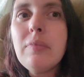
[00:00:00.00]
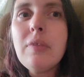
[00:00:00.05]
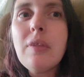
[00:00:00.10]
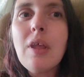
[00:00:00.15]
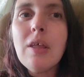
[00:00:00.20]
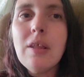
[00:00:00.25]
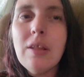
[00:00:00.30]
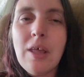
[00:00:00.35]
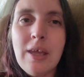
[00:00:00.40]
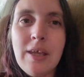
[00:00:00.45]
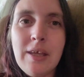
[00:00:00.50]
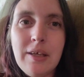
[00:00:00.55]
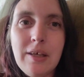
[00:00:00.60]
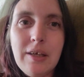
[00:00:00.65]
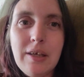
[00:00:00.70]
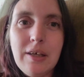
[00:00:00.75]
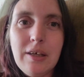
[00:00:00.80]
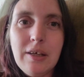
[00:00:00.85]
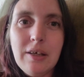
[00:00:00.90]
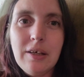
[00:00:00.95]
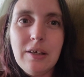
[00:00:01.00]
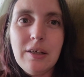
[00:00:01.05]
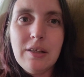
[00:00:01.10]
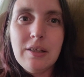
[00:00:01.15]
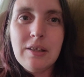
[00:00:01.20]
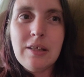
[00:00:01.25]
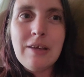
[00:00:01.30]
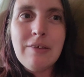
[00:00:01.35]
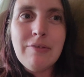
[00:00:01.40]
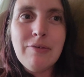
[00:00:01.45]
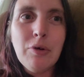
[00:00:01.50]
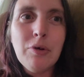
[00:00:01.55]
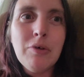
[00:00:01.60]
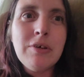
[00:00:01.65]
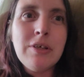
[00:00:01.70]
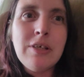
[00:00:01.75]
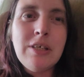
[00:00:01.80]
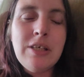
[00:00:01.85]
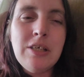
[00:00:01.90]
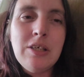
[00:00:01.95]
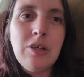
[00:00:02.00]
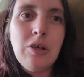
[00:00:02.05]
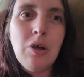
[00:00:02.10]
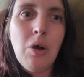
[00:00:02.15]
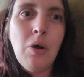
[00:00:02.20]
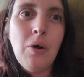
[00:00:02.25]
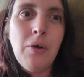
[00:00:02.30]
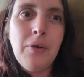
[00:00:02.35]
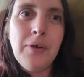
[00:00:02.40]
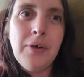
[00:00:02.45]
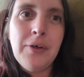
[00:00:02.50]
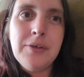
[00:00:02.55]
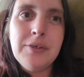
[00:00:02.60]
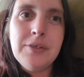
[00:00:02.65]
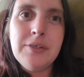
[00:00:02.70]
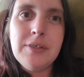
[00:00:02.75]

like they've already gone on to